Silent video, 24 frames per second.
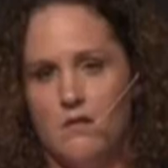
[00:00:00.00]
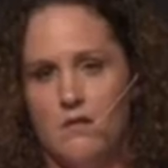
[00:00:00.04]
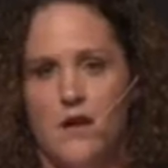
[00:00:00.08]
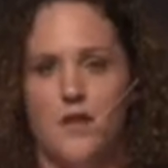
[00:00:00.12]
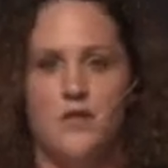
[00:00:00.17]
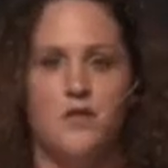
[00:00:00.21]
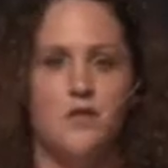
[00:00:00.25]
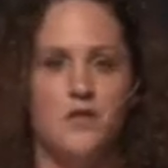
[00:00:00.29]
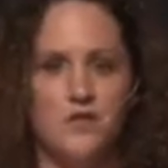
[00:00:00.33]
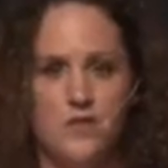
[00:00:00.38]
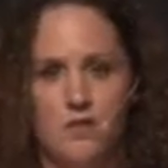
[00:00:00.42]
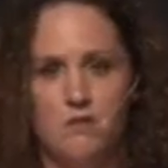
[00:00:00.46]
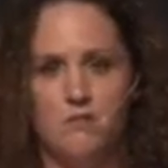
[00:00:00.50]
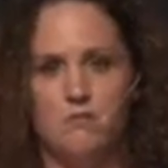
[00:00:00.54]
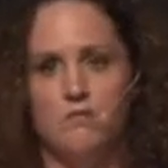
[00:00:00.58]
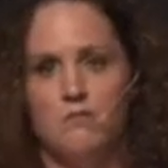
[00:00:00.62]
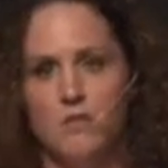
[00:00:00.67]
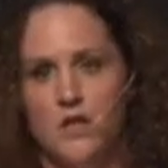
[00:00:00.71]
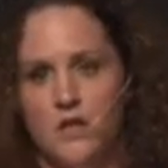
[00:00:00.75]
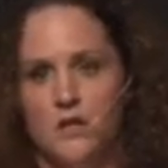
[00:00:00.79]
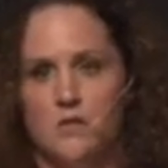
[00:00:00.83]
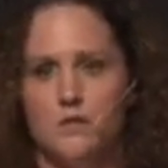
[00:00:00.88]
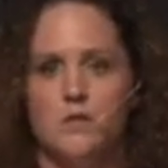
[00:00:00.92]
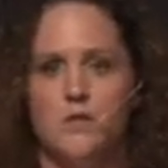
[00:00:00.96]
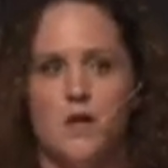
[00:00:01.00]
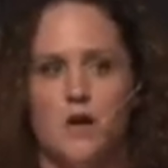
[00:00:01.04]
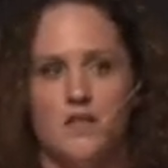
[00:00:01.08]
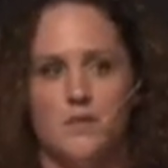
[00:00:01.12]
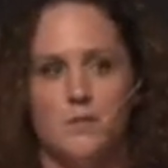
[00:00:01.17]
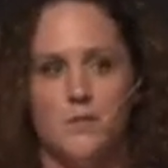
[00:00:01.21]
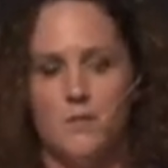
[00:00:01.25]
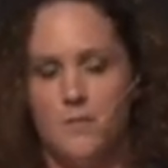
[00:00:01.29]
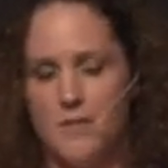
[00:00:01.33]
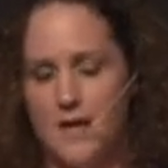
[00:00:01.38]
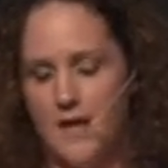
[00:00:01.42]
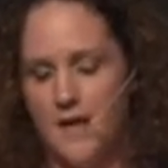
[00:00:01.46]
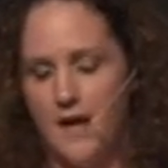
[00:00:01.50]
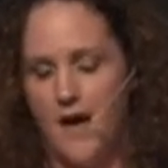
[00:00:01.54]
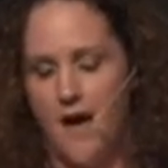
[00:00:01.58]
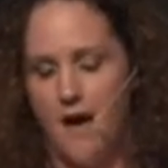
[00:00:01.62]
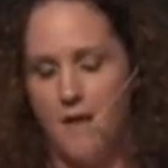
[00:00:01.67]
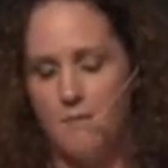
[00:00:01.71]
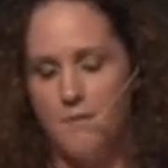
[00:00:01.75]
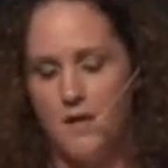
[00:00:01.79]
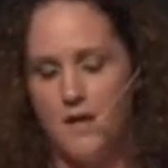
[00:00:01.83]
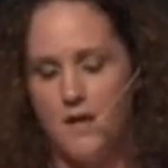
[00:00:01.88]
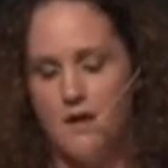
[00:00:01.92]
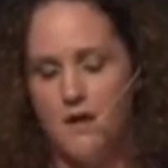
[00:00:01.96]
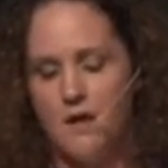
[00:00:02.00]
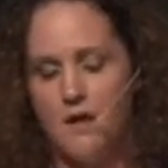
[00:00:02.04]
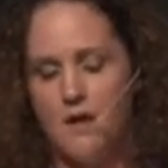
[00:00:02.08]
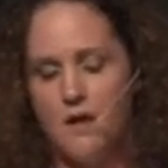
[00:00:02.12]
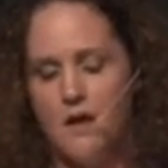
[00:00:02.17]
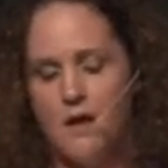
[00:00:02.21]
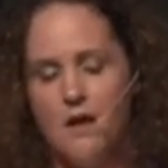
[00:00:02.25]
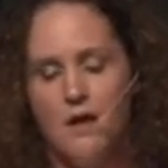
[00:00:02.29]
Another student, talked about being happy.